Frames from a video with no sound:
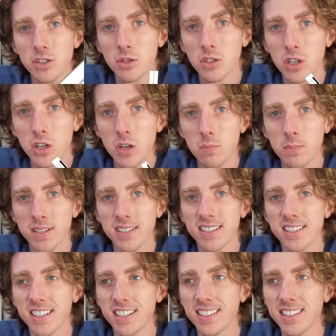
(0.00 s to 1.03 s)
you two
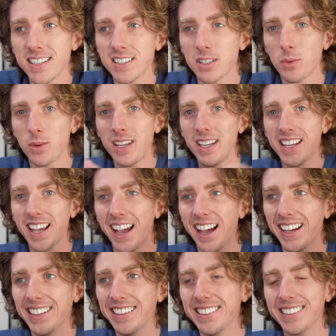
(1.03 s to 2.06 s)
business ideas a week
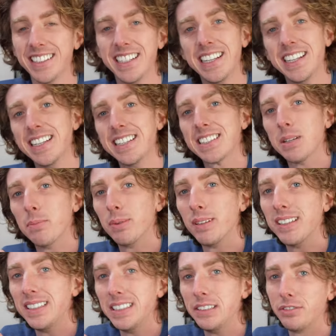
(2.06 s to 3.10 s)
and it is
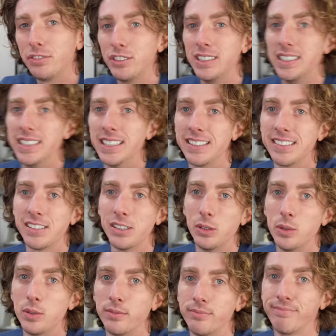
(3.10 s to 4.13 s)
completely free.
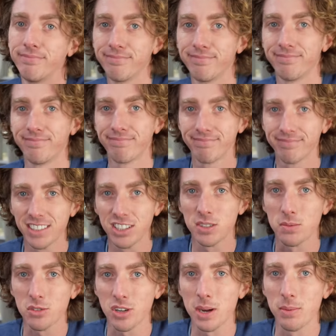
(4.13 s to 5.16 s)
So
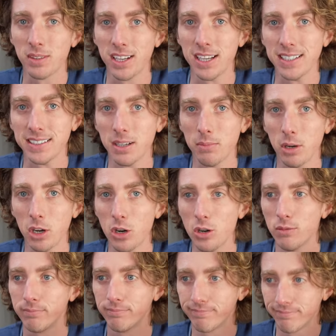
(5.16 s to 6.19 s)
subscribe with the link down
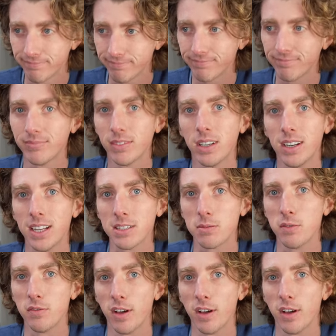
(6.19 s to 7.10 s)
below. Let's move